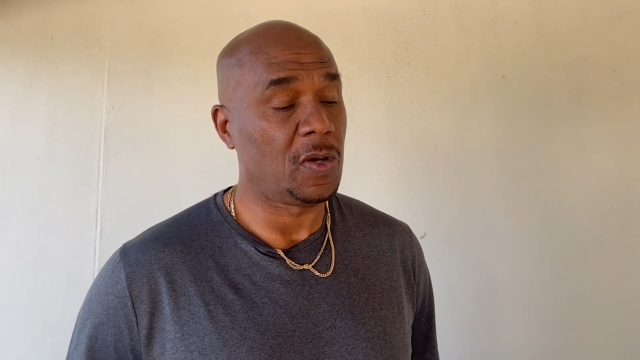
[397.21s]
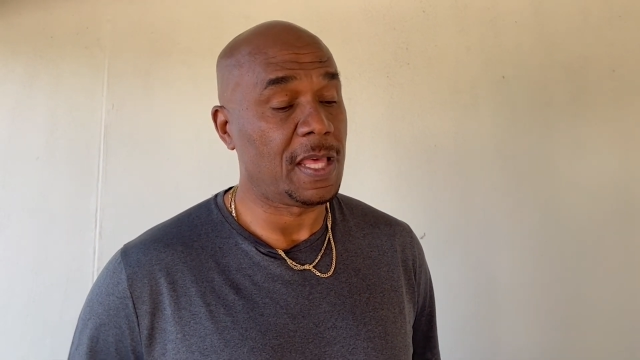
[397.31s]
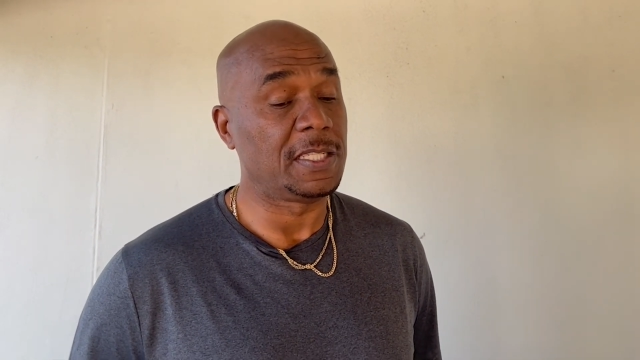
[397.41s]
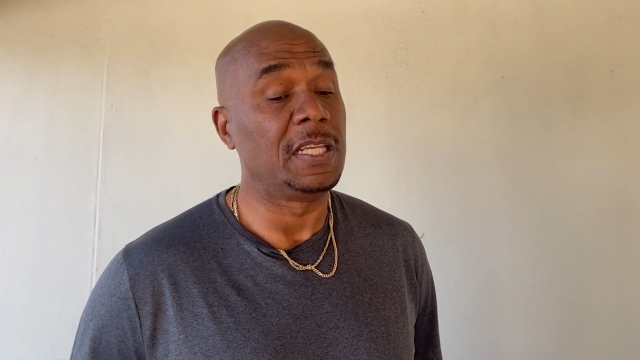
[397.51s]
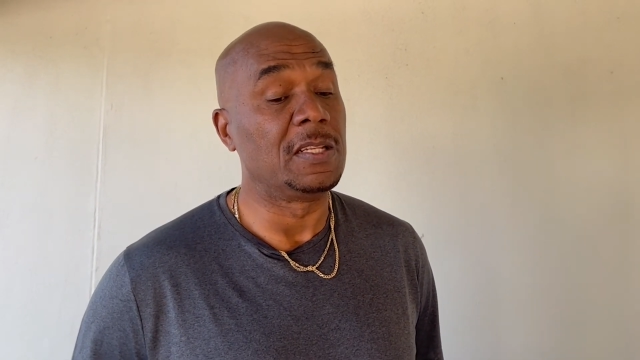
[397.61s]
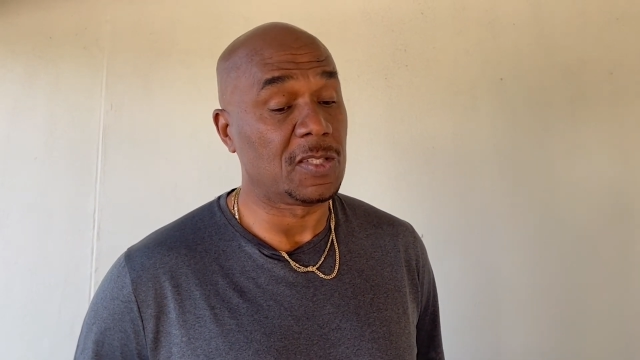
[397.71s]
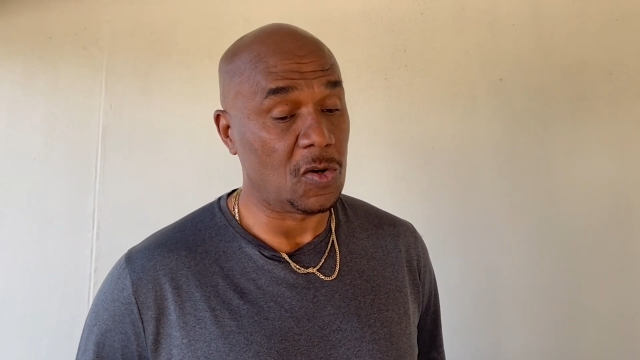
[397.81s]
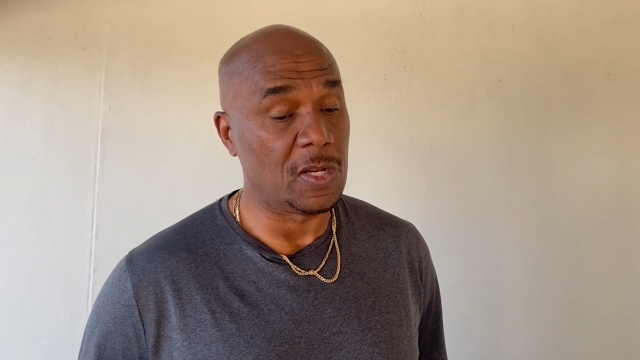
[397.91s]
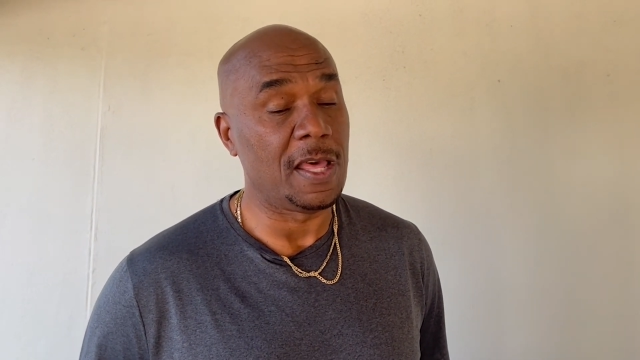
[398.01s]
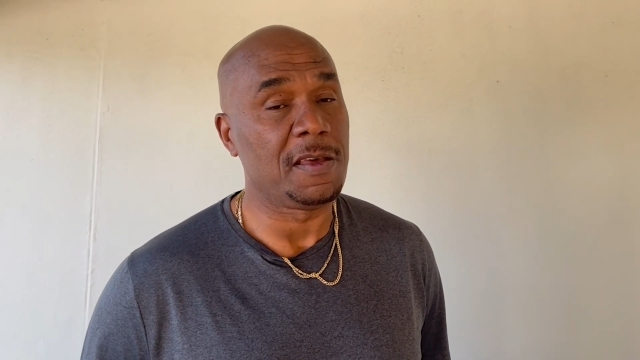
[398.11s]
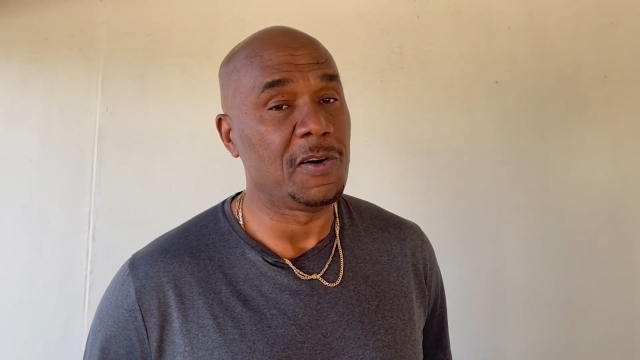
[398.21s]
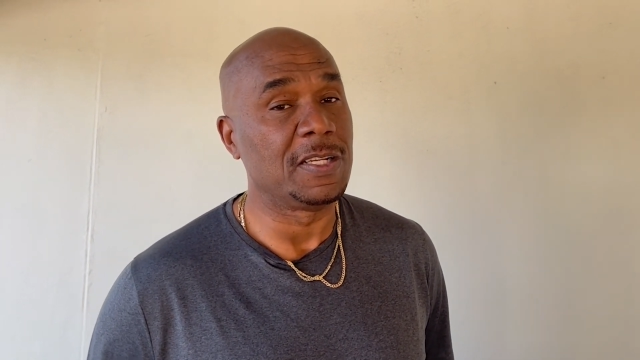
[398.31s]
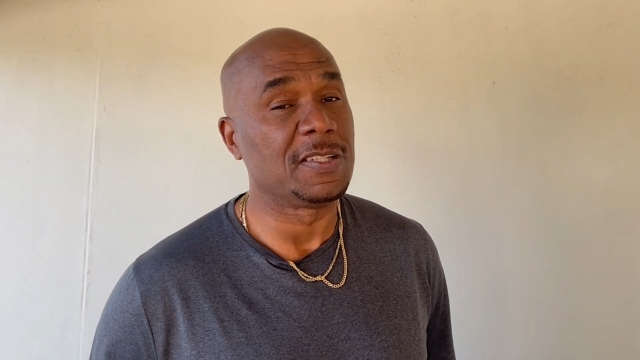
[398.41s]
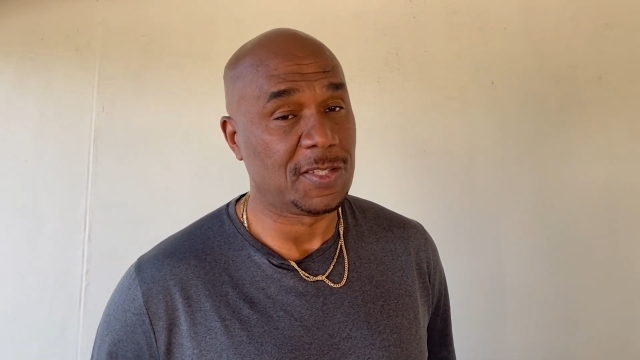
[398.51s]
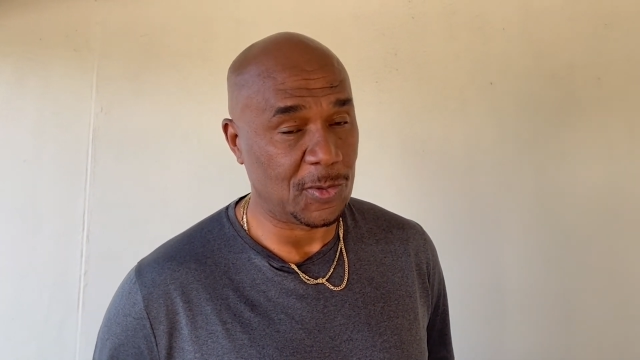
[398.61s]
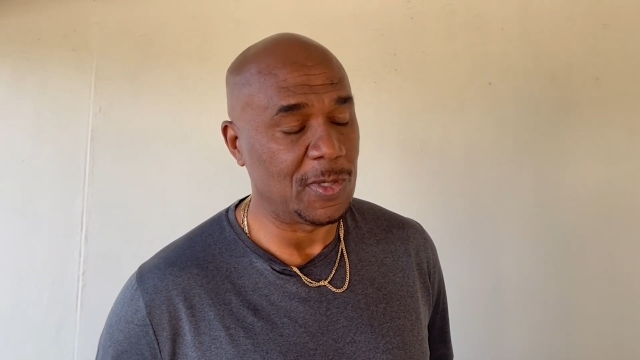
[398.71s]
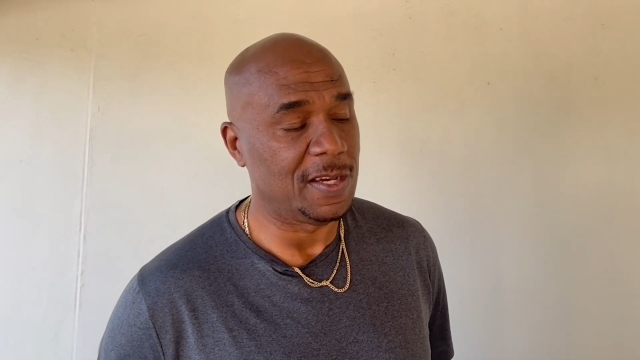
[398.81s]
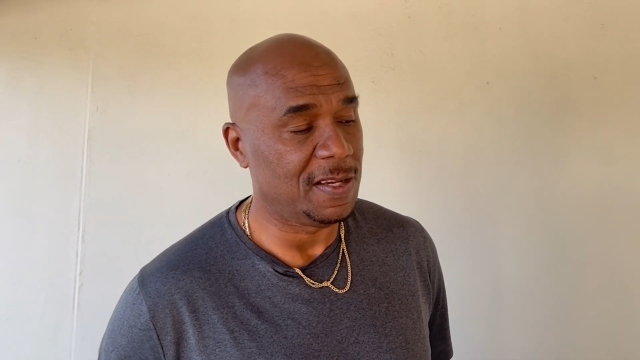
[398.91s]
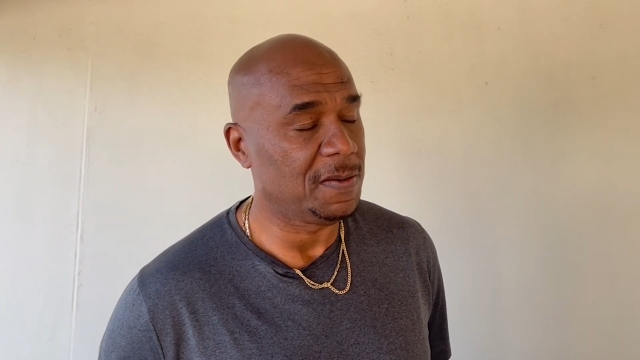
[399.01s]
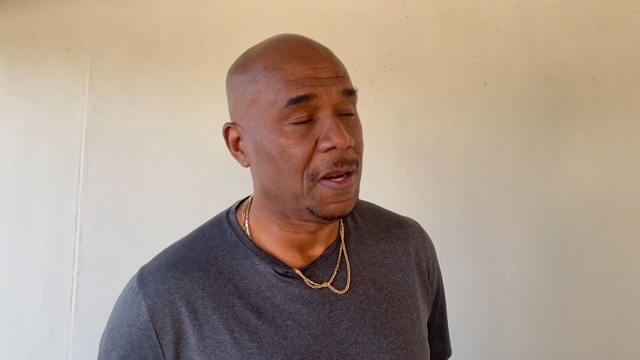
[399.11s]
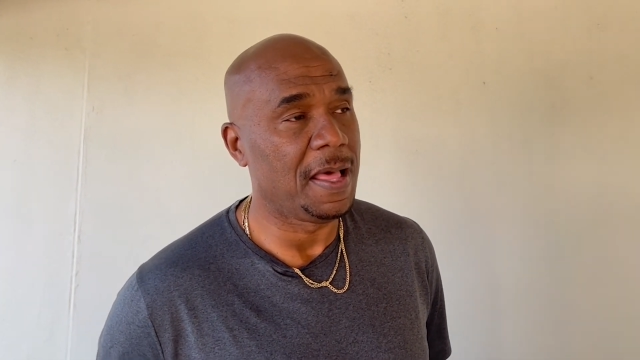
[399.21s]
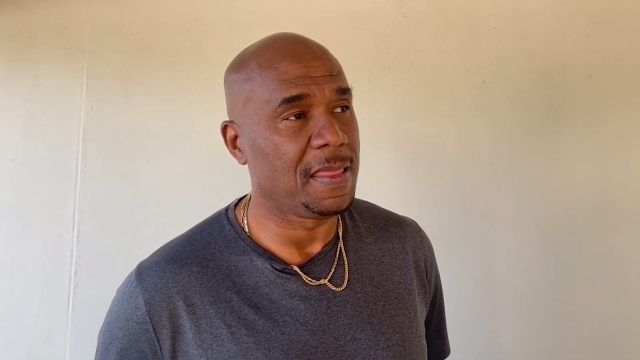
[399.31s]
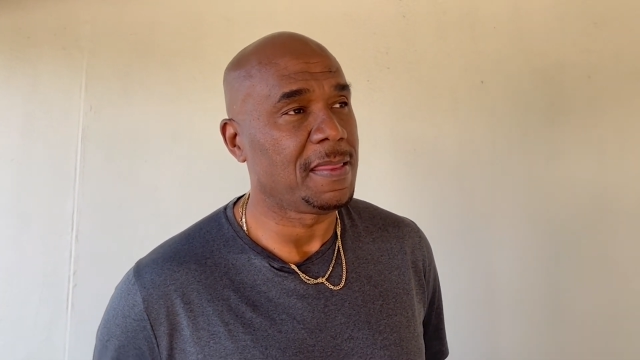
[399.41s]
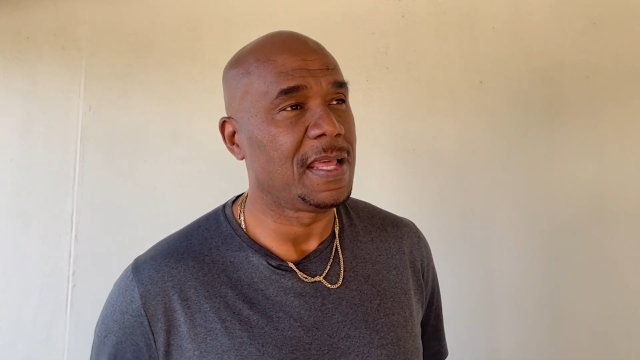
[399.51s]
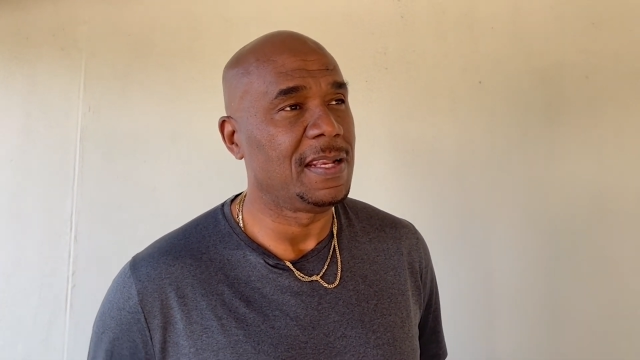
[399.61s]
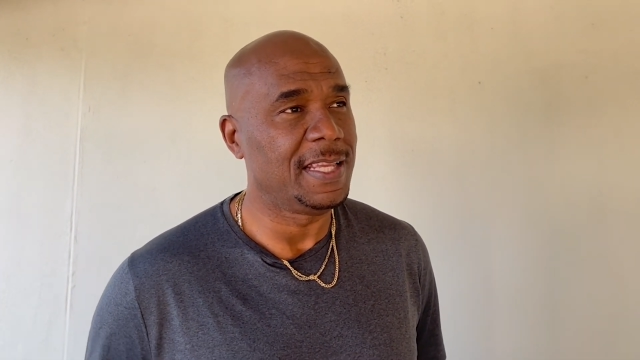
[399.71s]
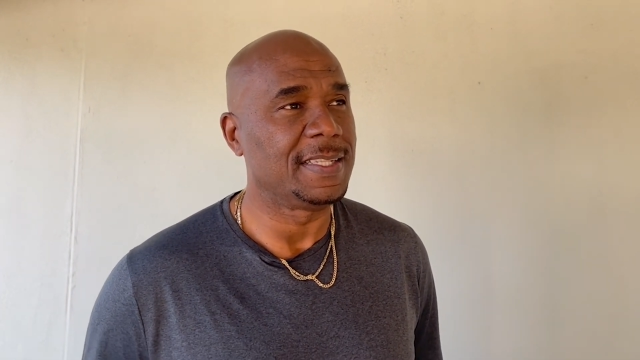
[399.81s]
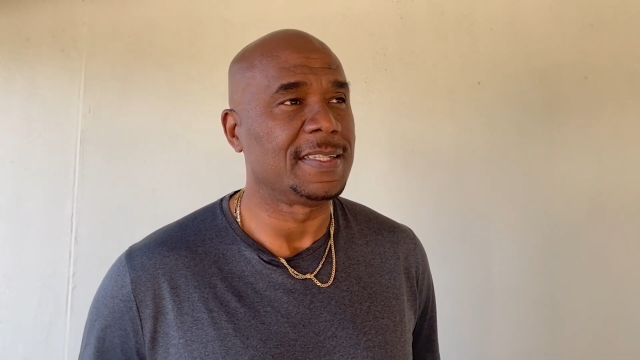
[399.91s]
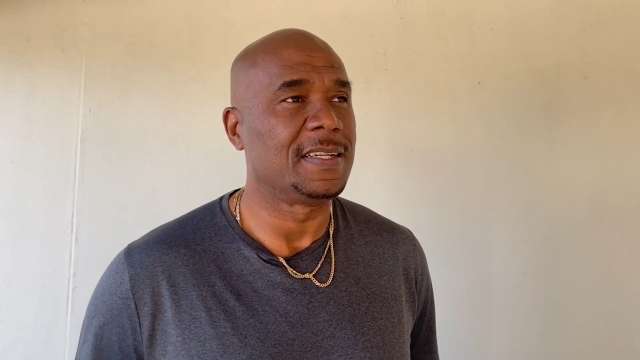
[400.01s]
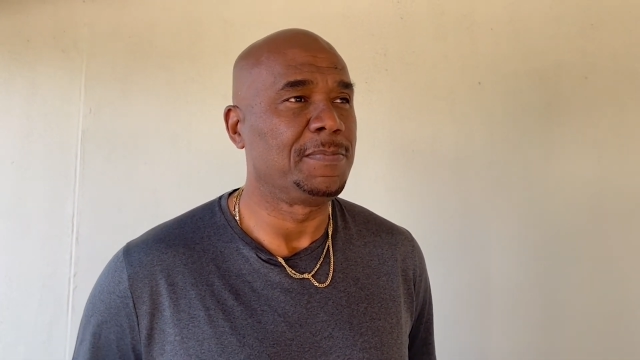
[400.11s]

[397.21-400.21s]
that he'll score another one sooner rather than later.